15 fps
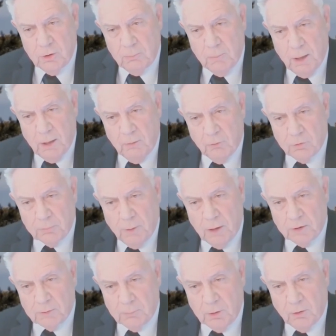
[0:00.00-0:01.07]
my
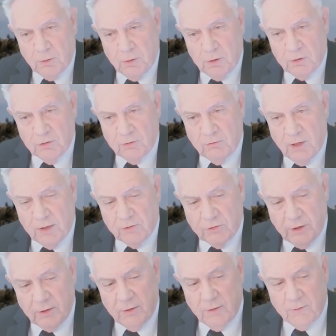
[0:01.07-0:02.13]
responsibilities if I
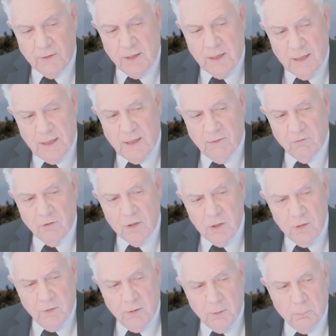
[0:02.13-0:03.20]
said that they have
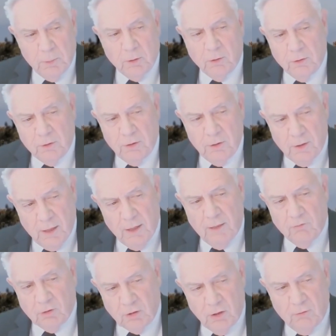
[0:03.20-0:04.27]
the ability to
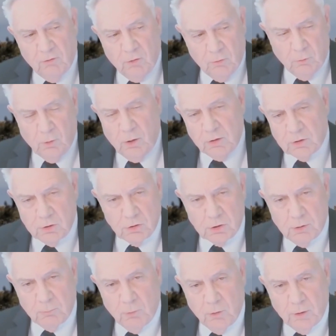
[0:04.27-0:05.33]
have a covenant
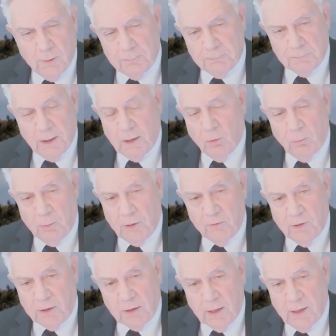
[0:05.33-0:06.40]
relationship with them. I don't believe
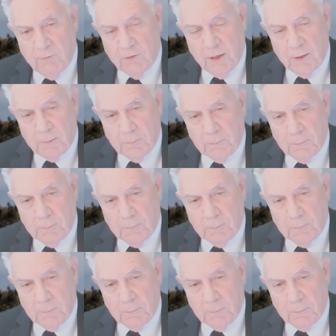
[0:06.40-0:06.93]
they can have that.